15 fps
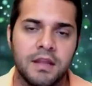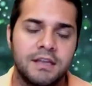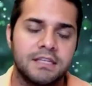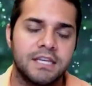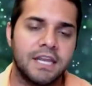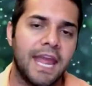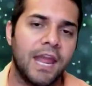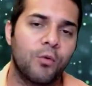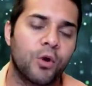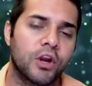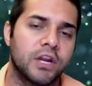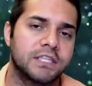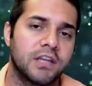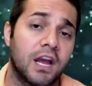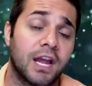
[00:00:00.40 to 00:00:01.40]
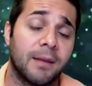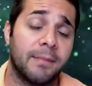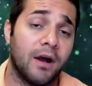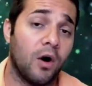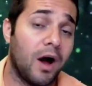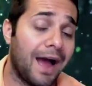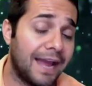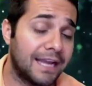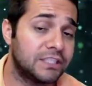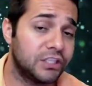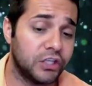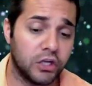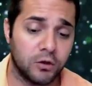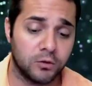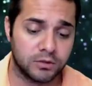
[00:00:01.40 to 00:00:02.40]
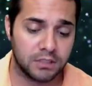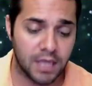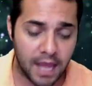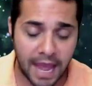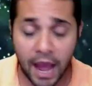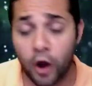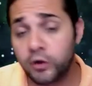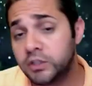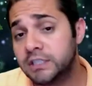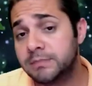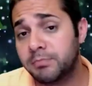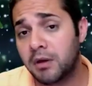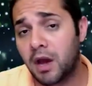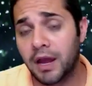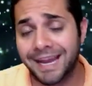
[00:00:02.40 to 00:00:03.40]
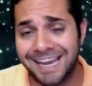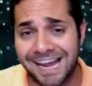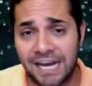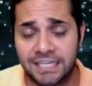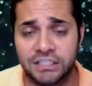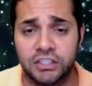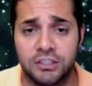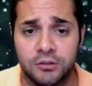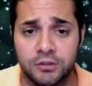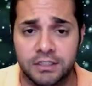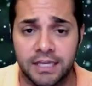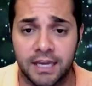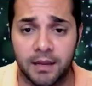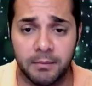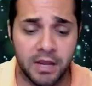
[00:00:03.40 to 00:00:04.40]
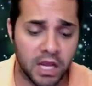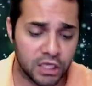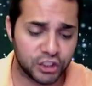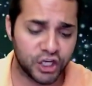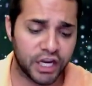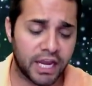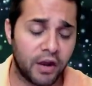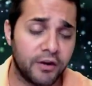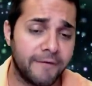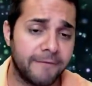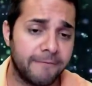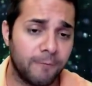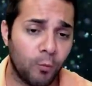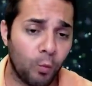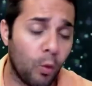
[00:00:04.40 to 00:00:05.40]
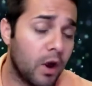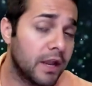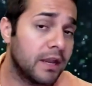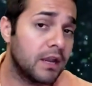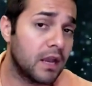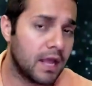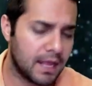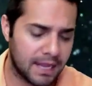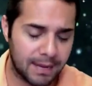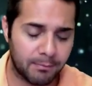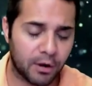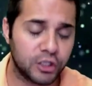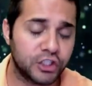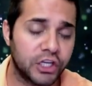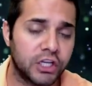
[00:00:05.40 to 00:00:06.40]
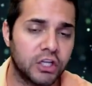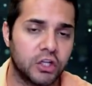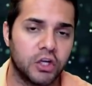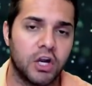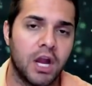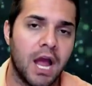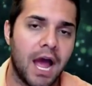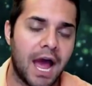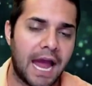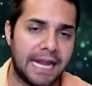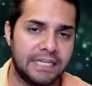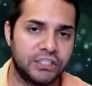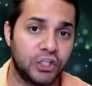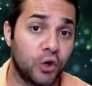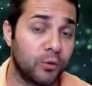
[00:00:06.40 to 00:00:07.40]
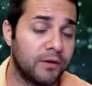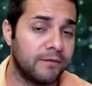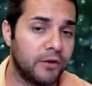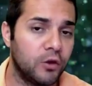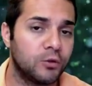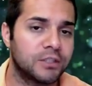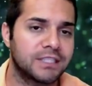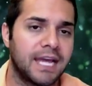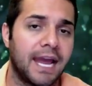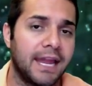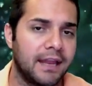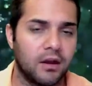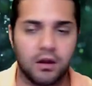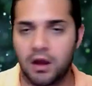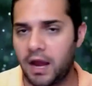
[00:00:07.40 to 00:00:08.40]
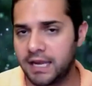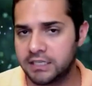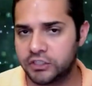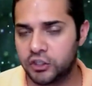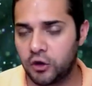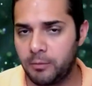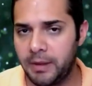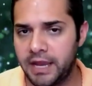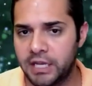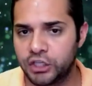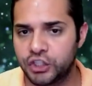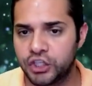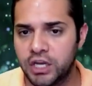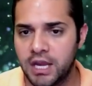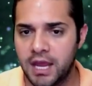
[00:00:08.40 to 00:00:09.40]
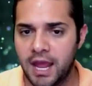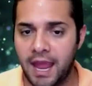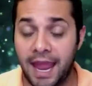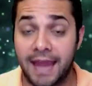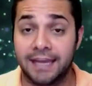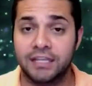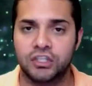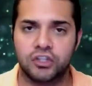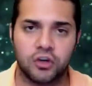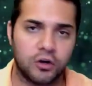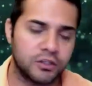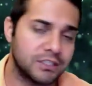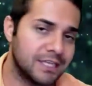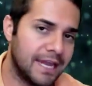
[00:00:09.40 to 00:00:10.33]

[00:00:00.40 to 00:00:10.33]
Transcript: Today, we're going to talk about ICOs, how to spot an ICO scam. Check out one in particular ICO review site, ICO Bench, and it starts